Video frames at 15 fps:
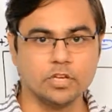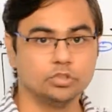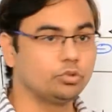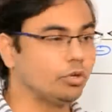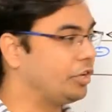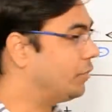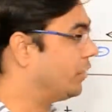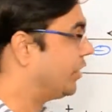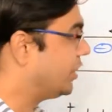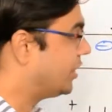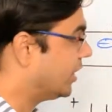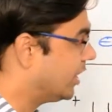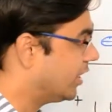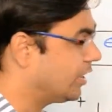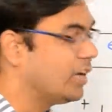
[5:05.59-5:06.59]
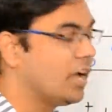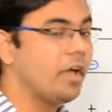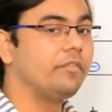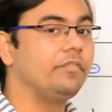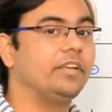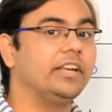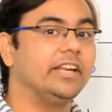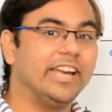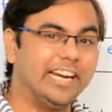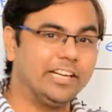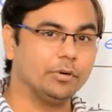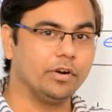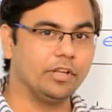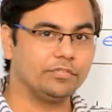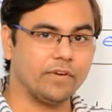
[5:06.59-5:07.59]
So even here we need
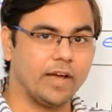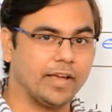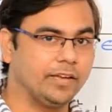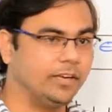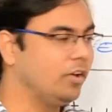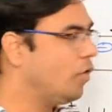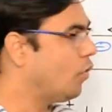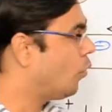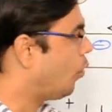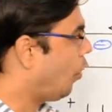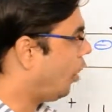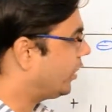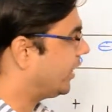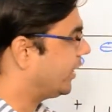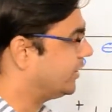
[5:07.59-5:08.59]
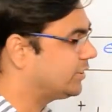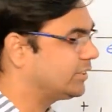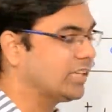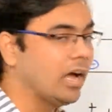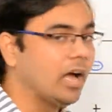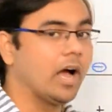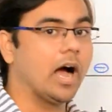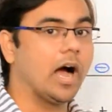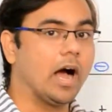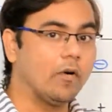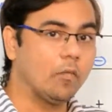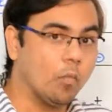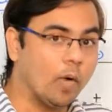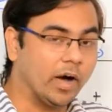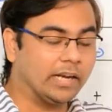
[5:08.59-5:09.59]
to define what is
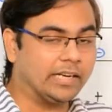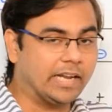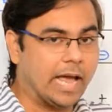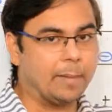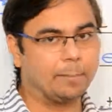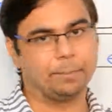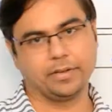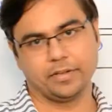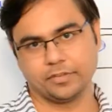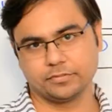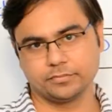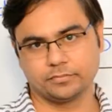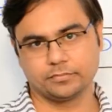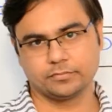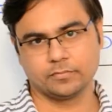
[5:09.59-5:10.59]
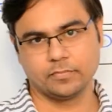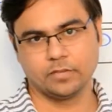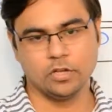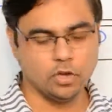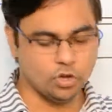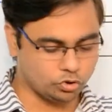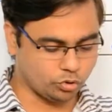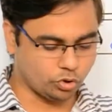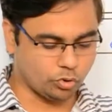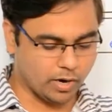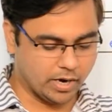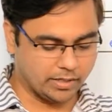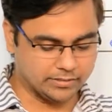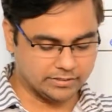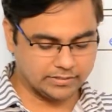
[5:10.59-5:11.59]
1 ampere. So to
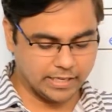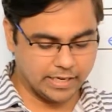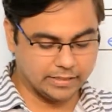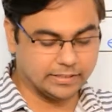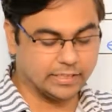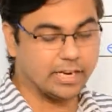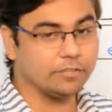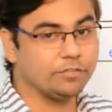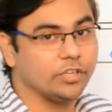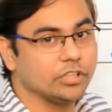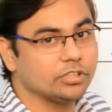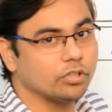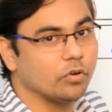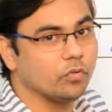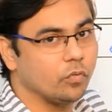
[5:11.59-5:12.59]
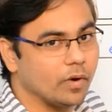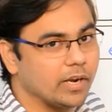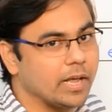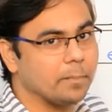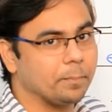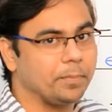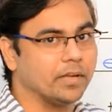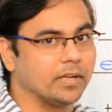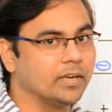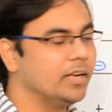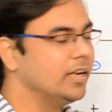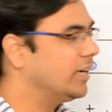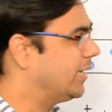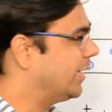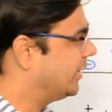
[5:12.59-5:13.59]
understand the definition of 1 ampere,
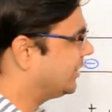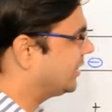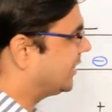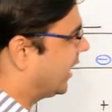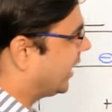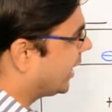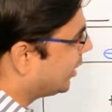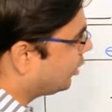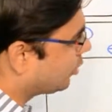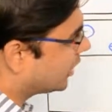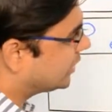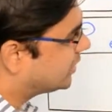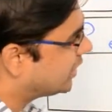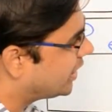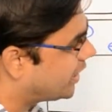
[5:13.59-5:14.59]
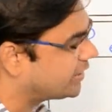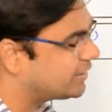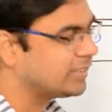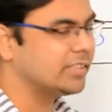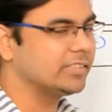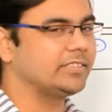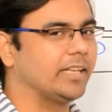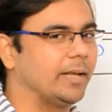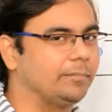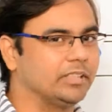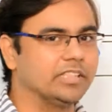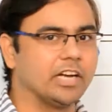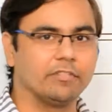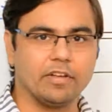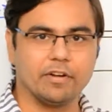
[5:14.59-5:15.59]
let us take into consideration the same
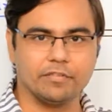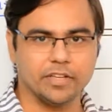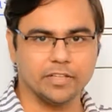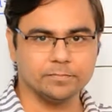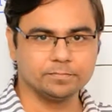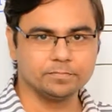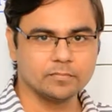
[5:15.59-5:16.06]
thing that we have done.